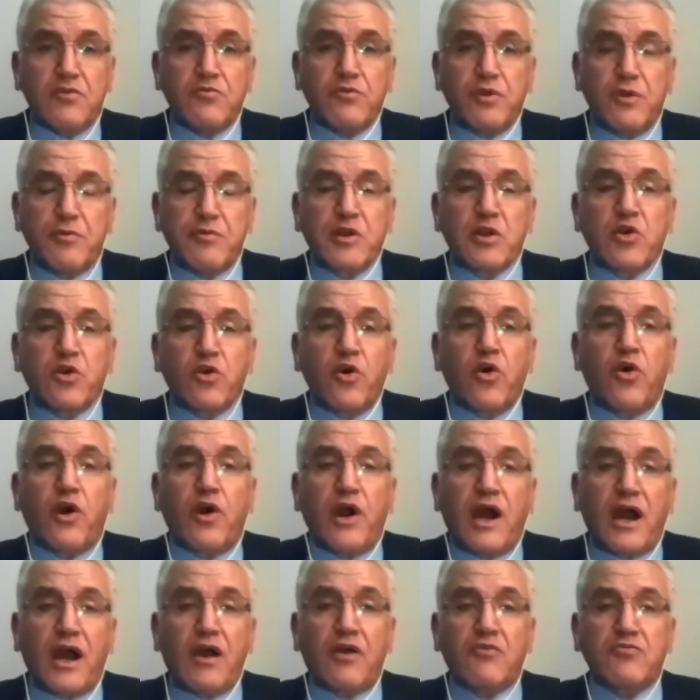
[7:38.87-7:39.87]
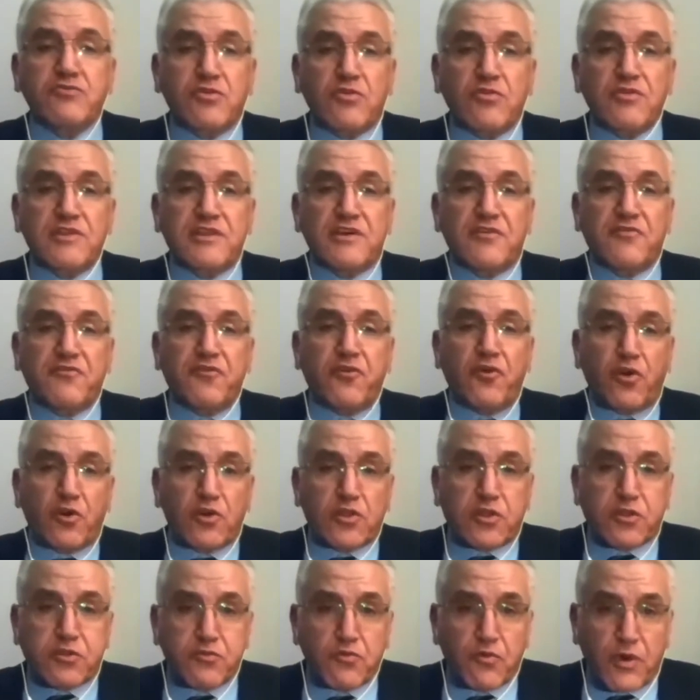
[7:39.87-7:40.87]
we will go out of the
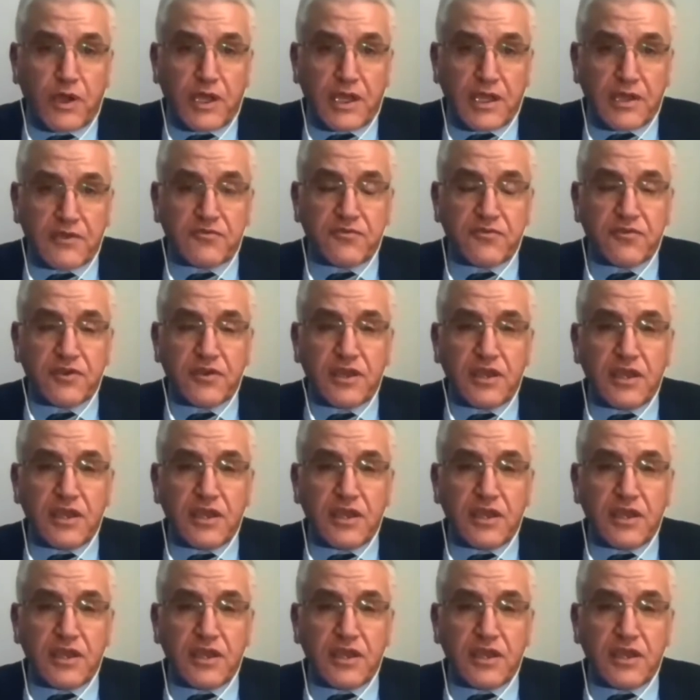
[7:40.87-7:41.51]
fourth wave,